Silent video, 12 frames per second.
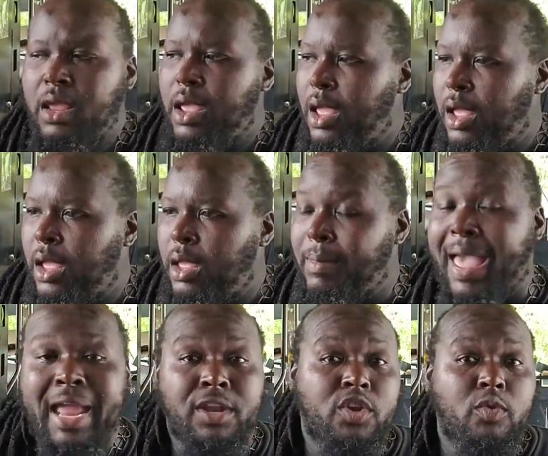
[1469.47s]

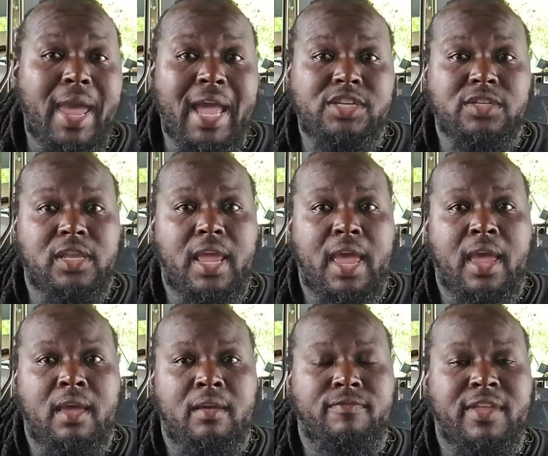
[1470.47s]
I do actually
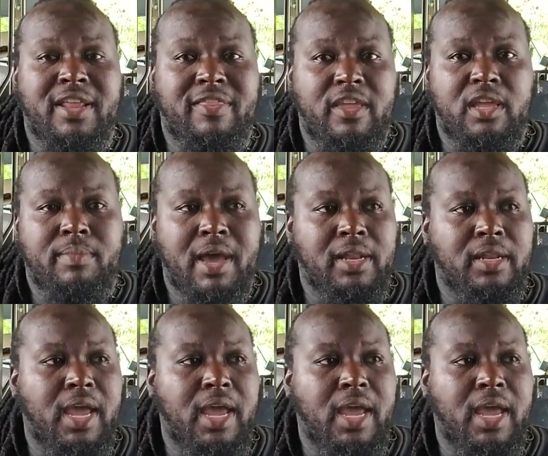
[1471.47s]
have, now that I think about it,